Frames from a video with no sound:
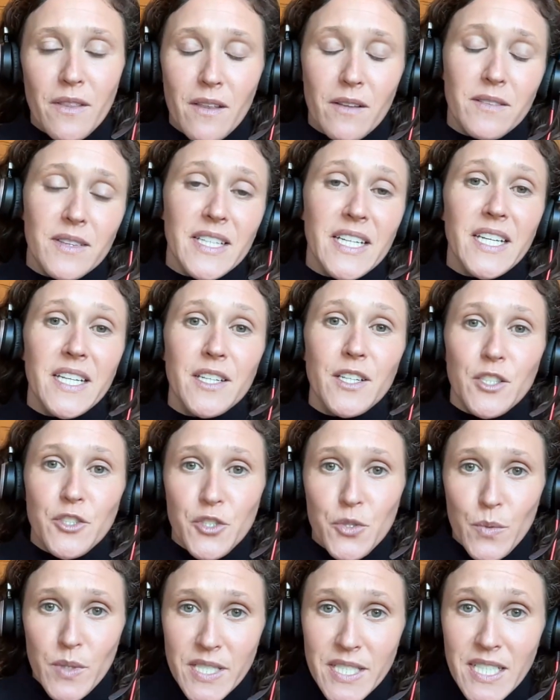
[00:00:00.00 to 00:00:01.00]
the lead
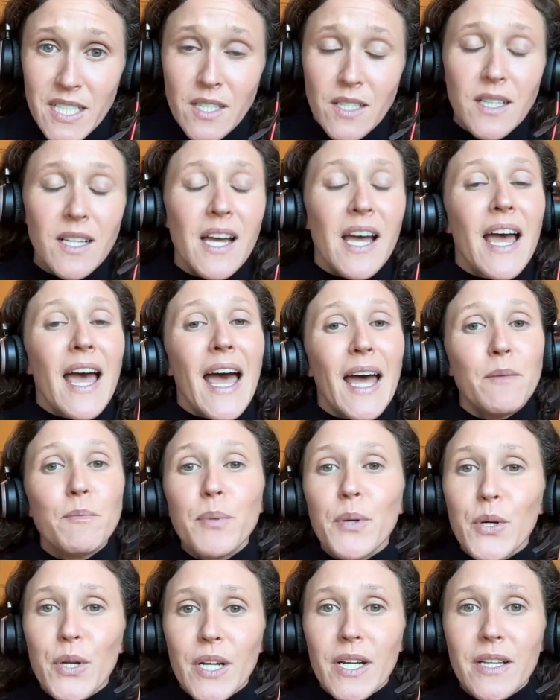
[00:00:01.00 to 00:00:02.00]
to a deal and
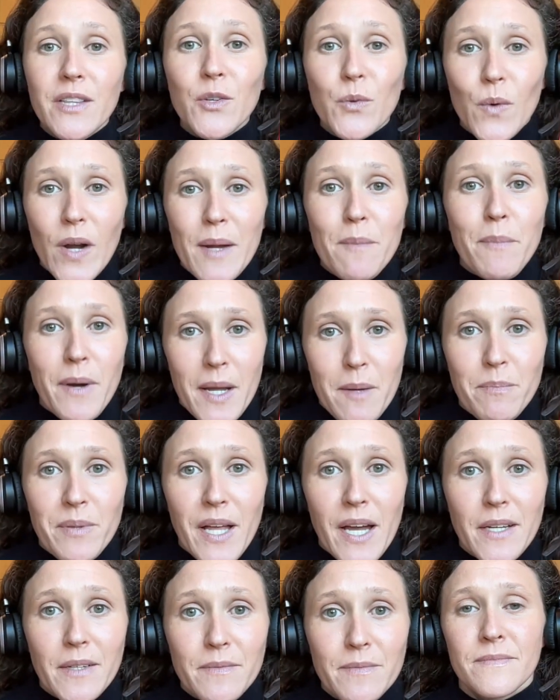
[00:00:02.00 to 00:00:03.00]
put it in the right
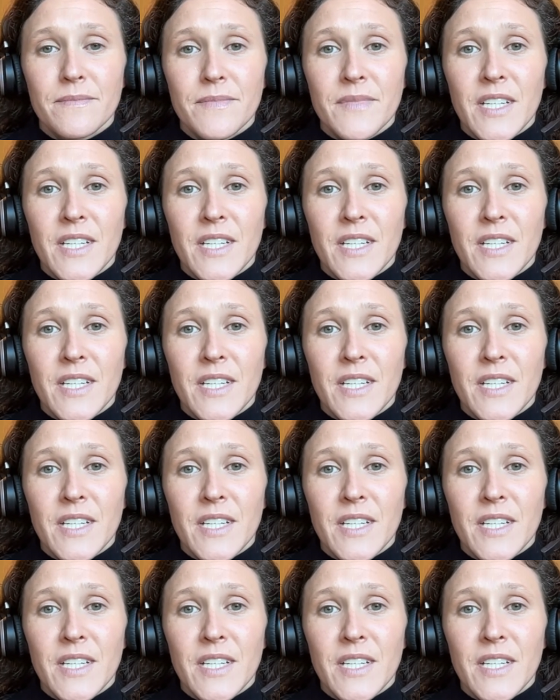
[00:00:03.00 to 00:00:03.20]
pipeline.